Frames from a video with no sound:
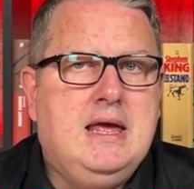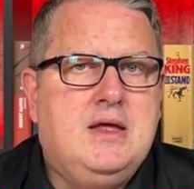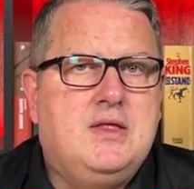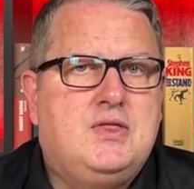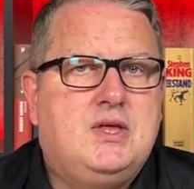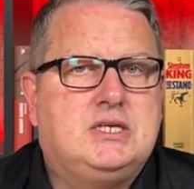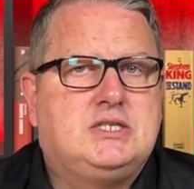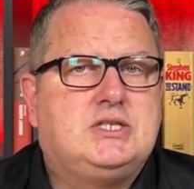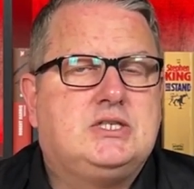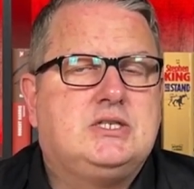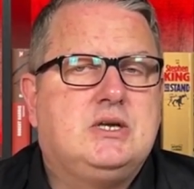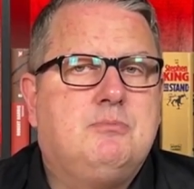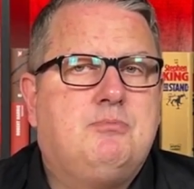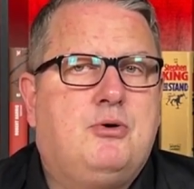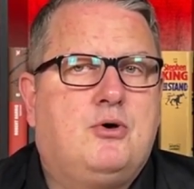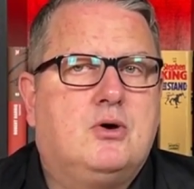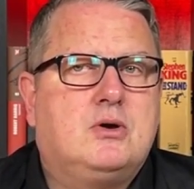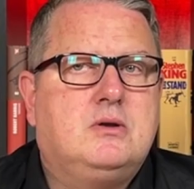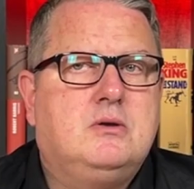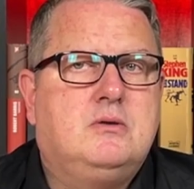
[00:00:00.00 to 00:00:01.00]
This is
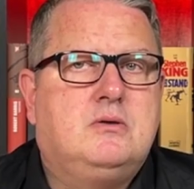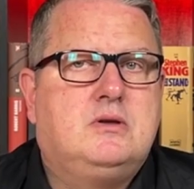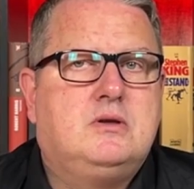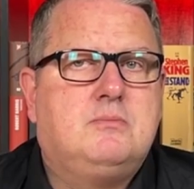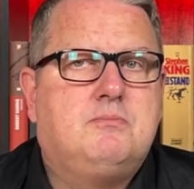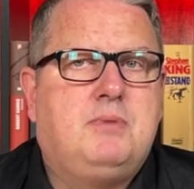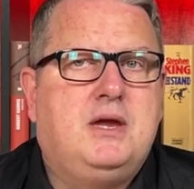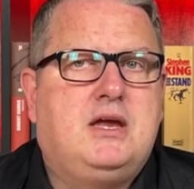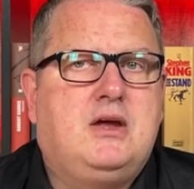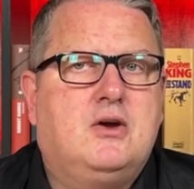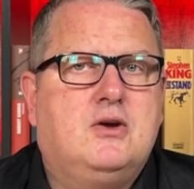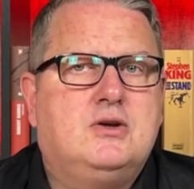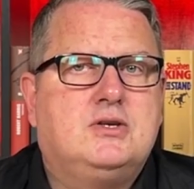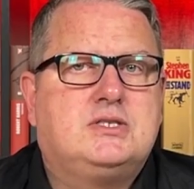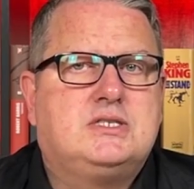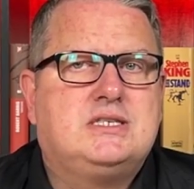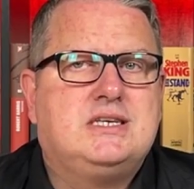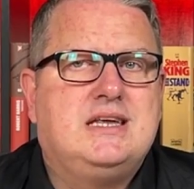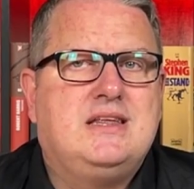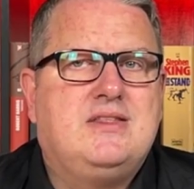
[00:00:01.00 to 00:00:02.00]
important
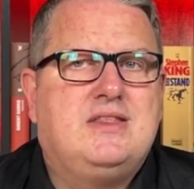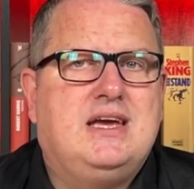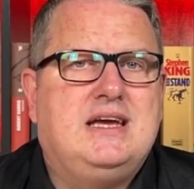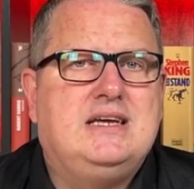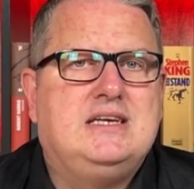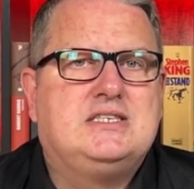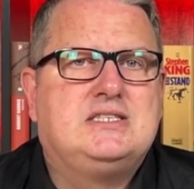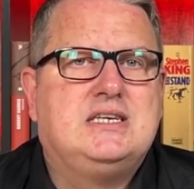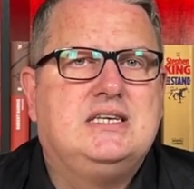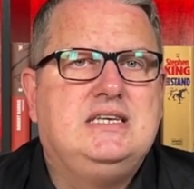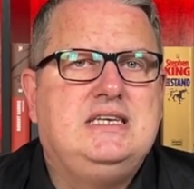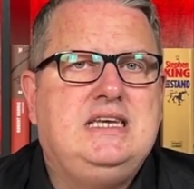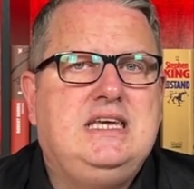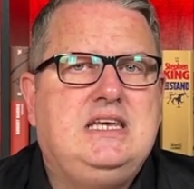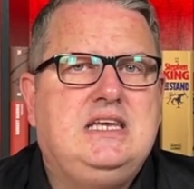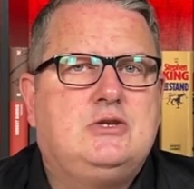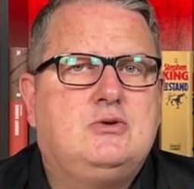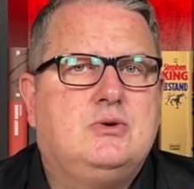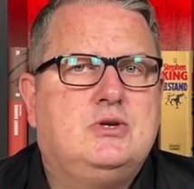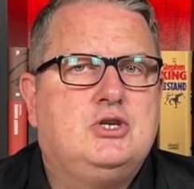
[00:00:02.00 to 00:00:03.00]
because there is a
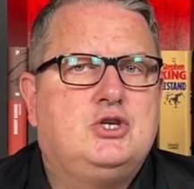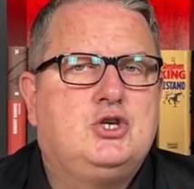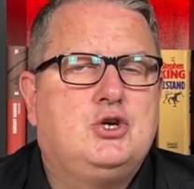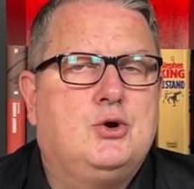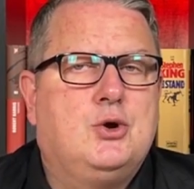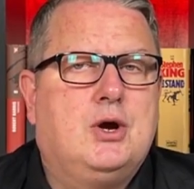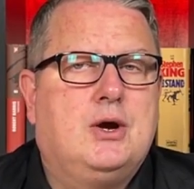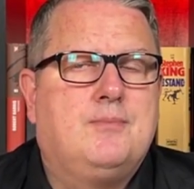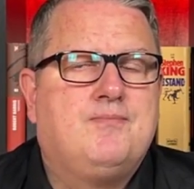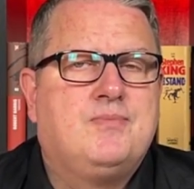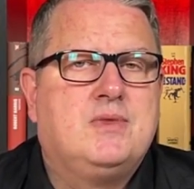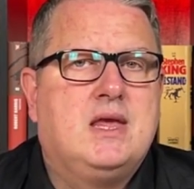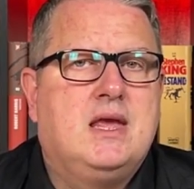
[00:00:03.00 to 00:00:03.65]
need to ensure